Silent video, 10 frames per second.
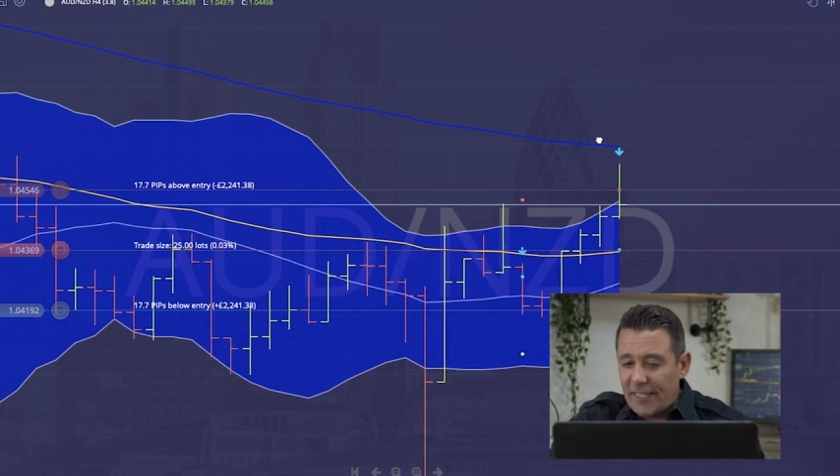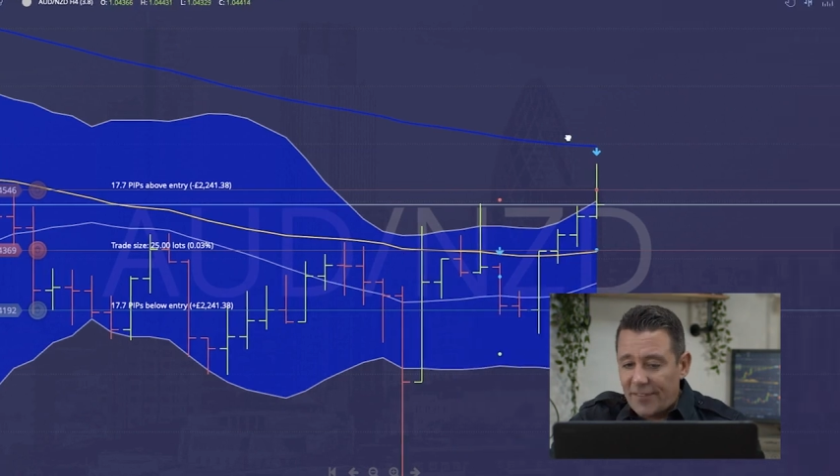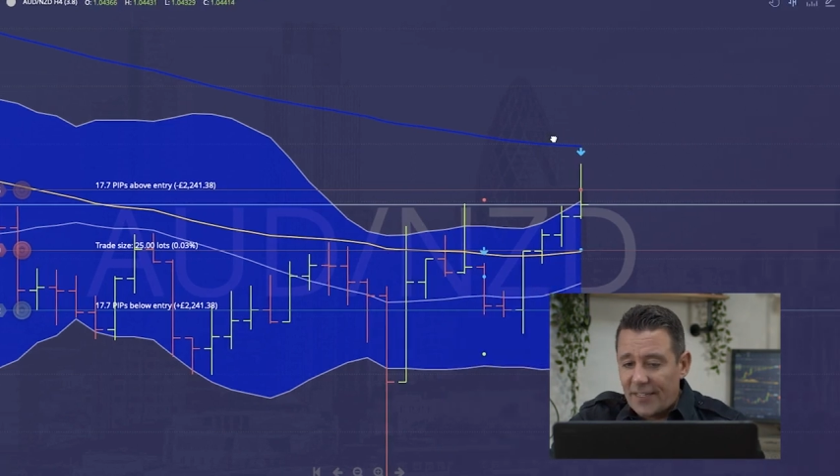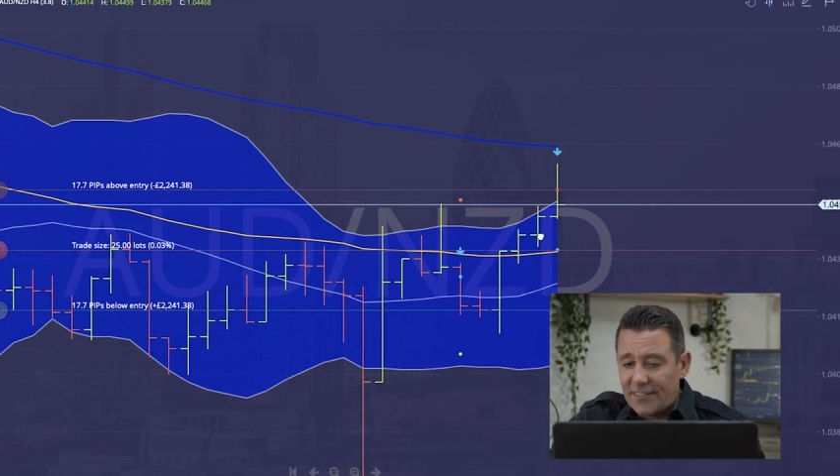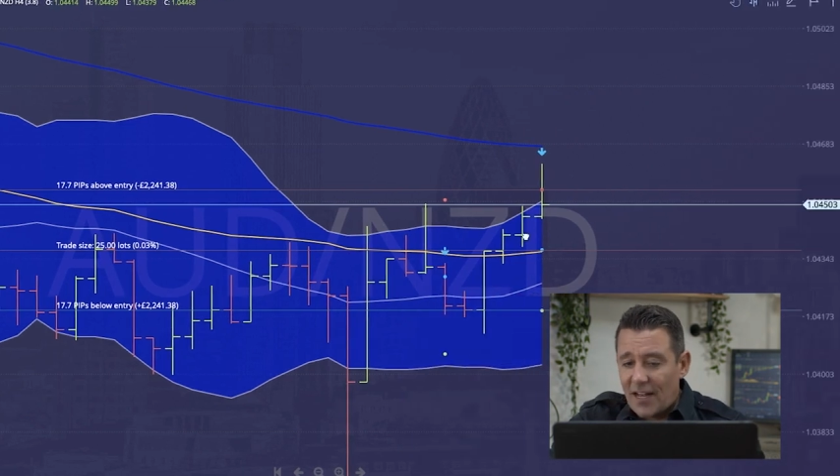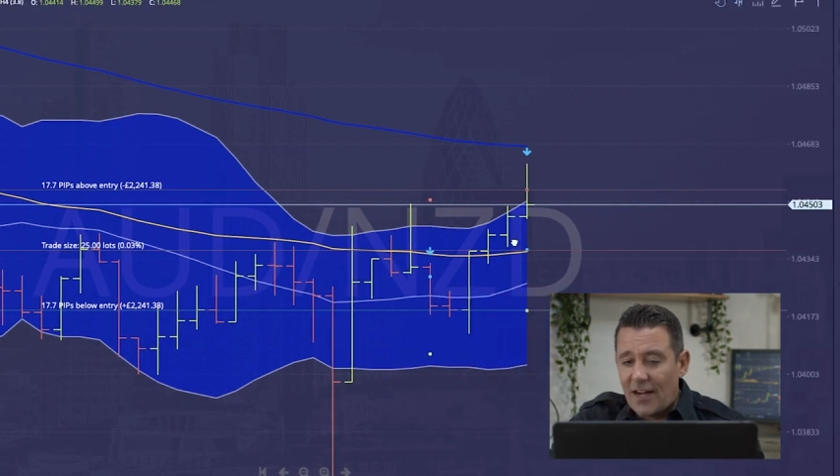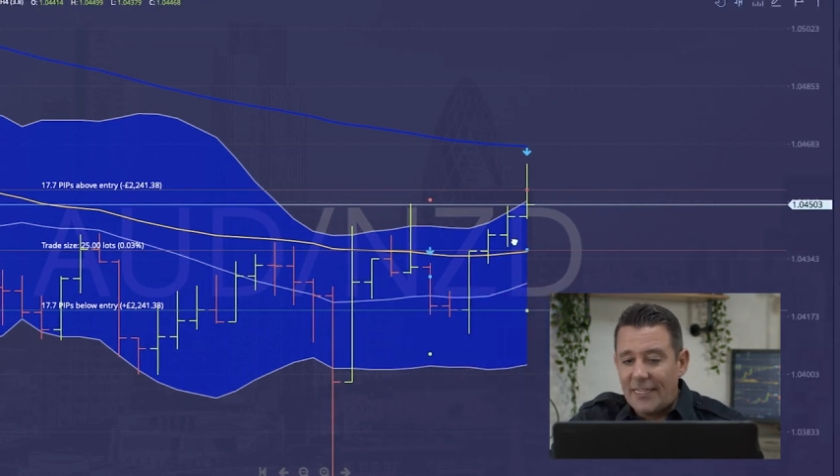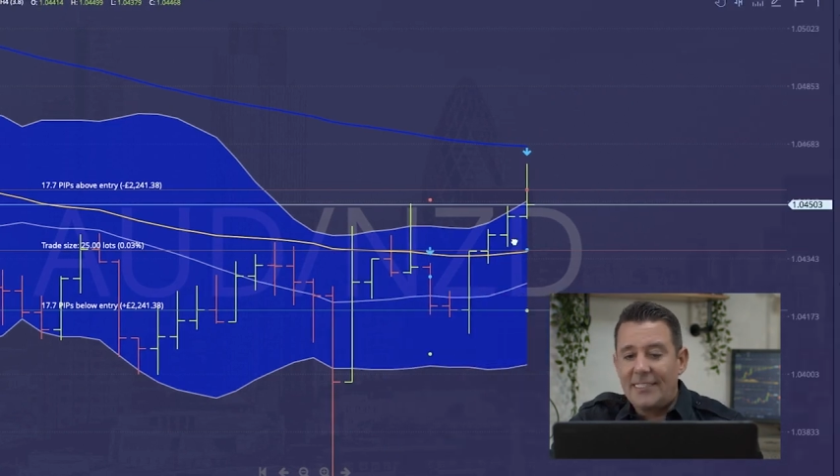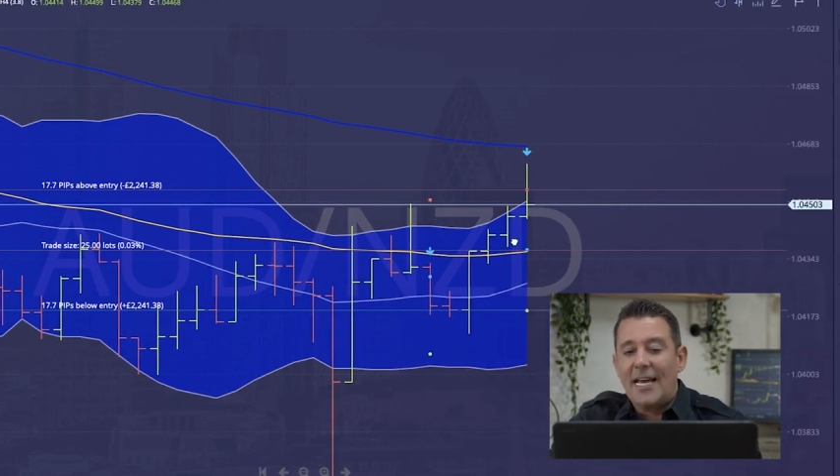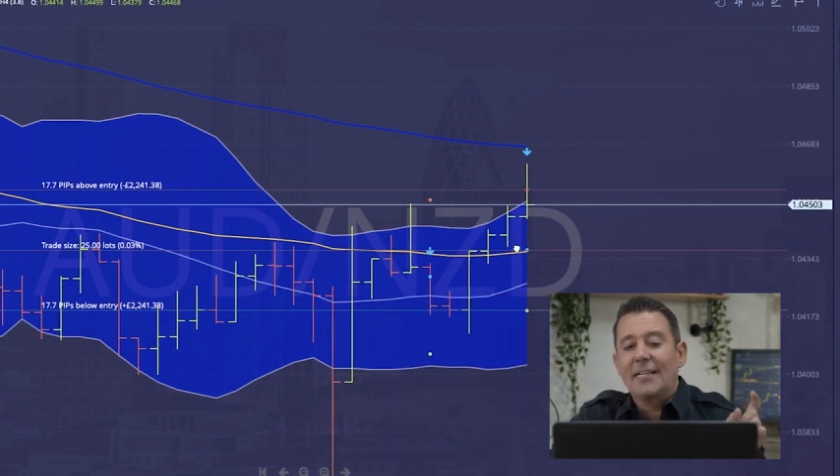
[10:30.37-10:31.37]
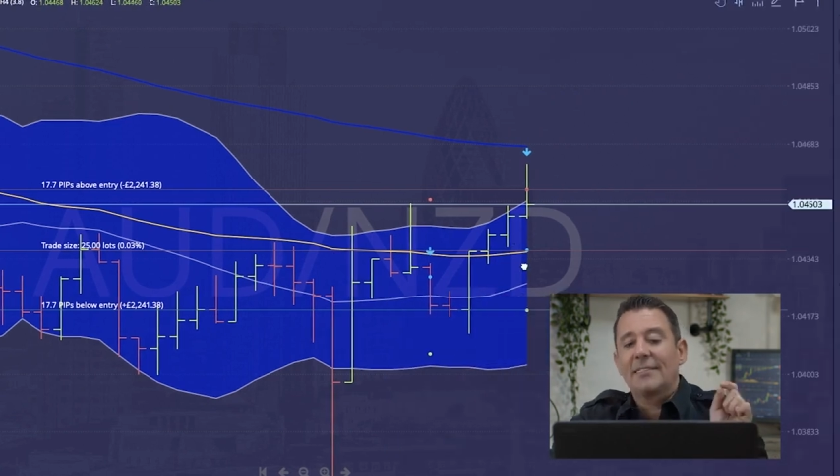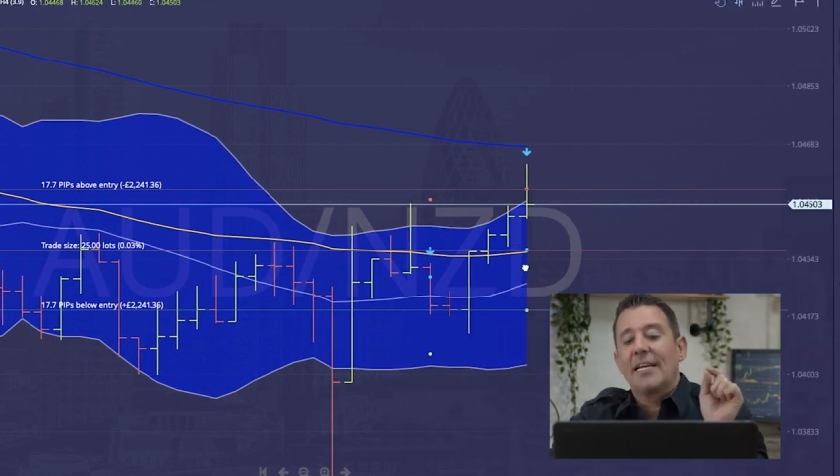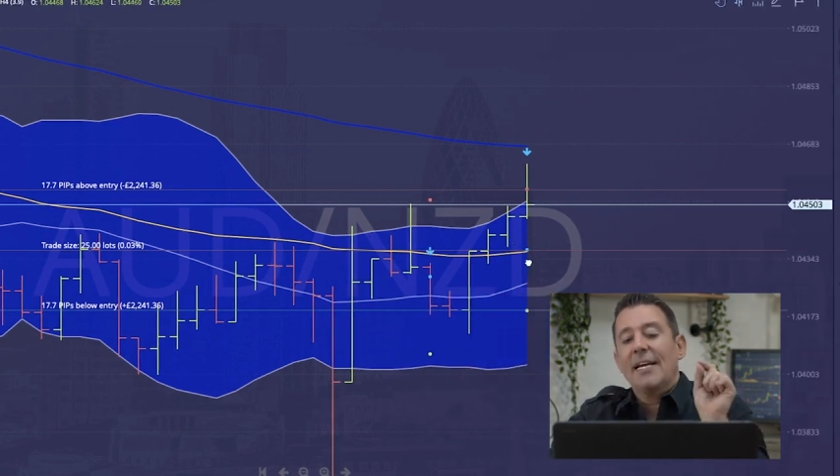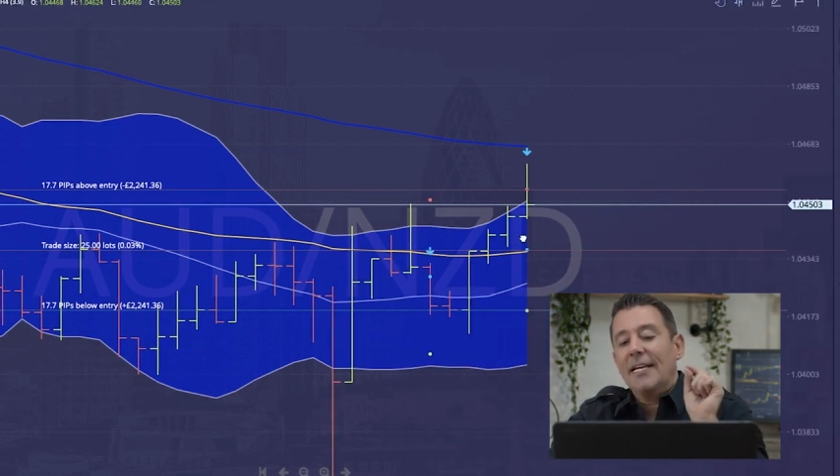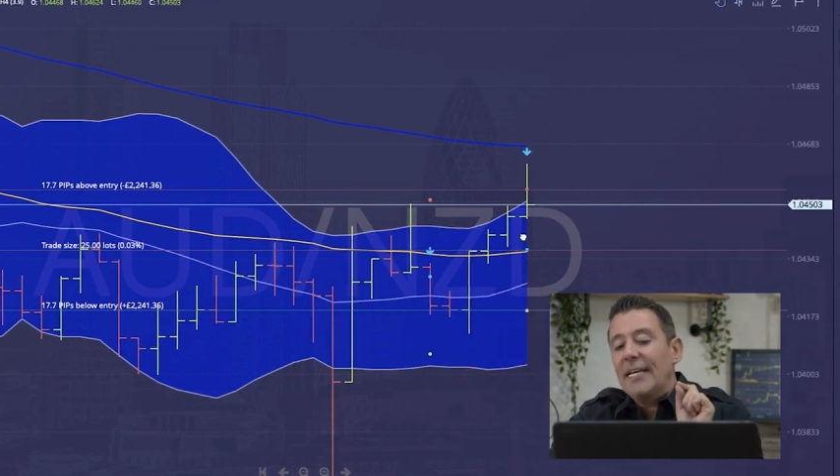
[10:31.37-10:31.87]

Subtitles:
given it's a high test,